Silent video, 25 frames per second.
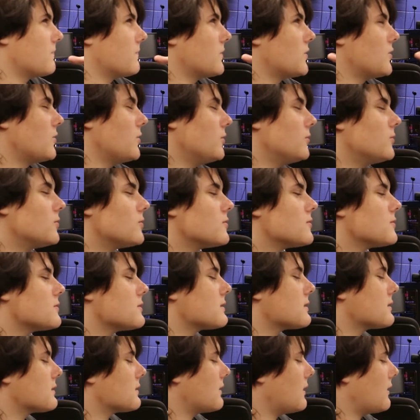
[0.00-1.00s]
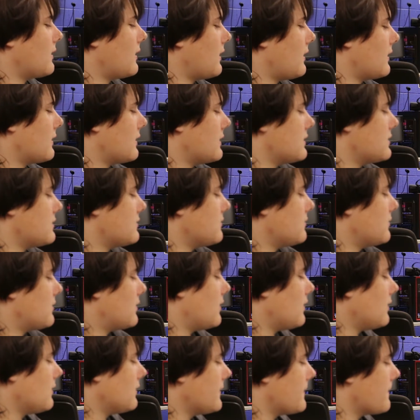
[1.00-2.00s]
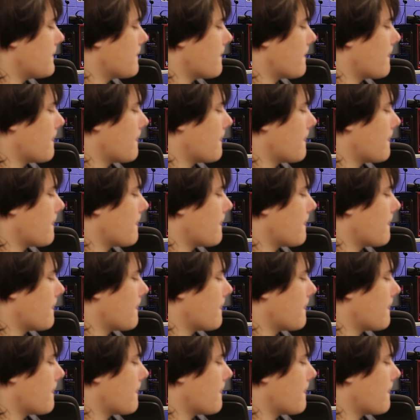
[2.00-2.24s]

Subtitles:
tools, I guess you would call it.